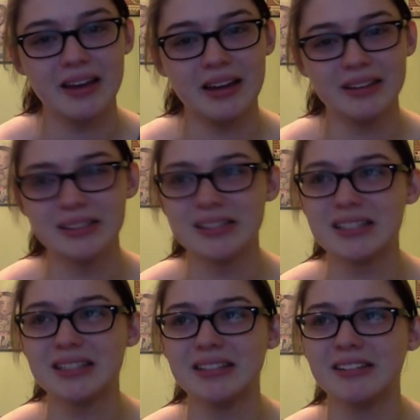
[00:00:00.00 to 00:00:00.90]
And
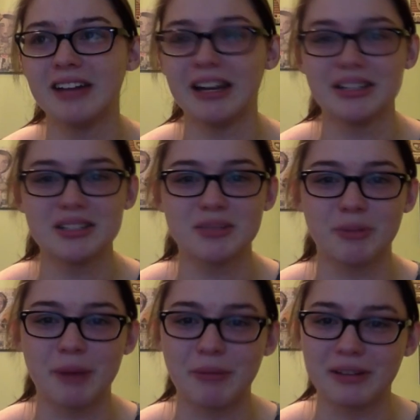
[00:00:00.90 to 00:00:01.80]
I just
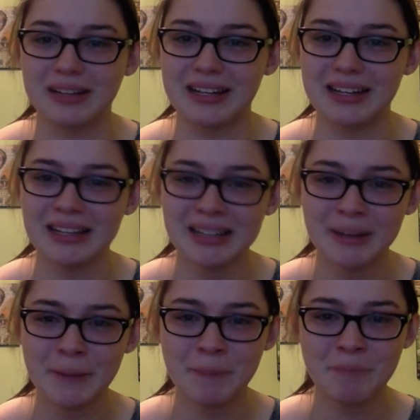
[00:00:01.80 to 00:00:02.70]
remember like
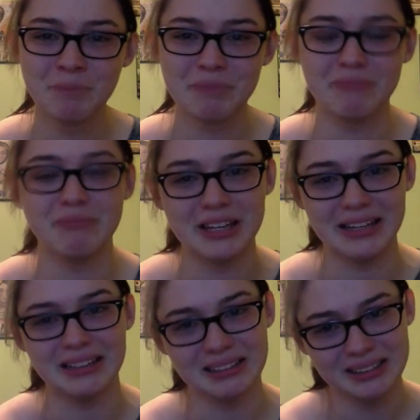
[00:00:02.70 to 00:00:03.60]

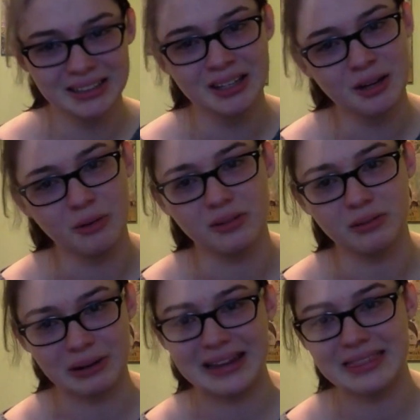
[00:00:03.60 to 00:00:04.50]
being
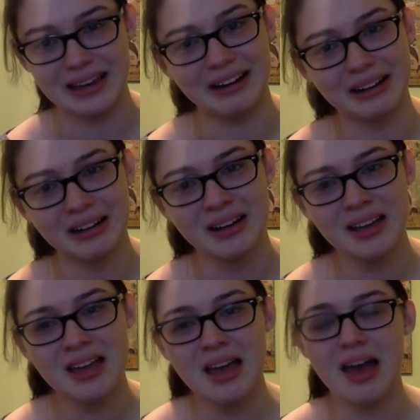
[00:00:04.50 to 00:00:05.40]
right there
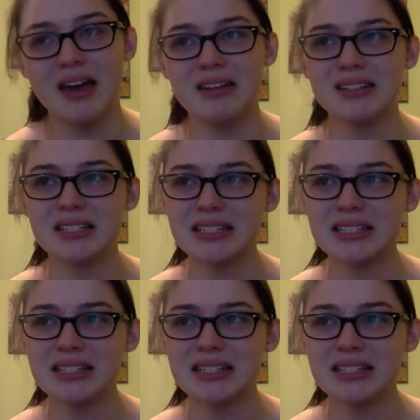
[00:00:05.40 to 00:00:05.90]
and